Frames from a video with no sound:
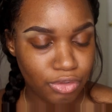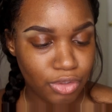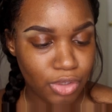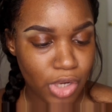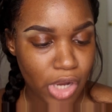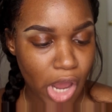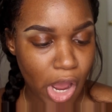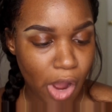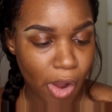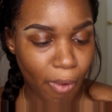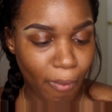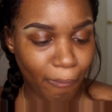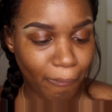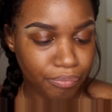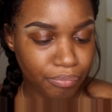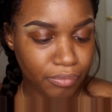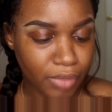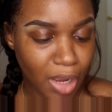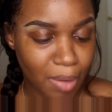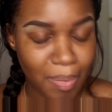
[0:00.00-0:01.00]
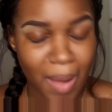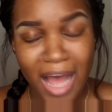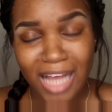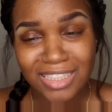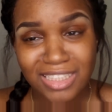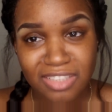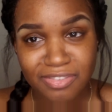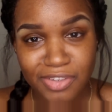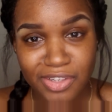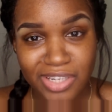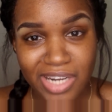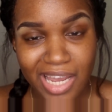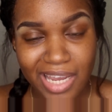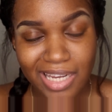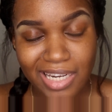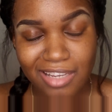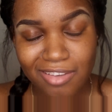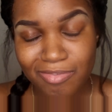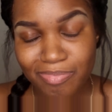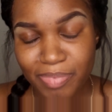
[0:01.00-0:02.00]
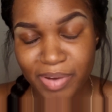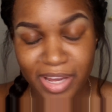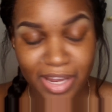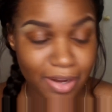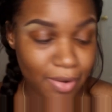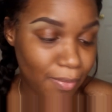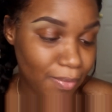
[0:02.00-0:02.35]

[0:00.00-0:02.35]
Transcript: you know, a positive or negative, but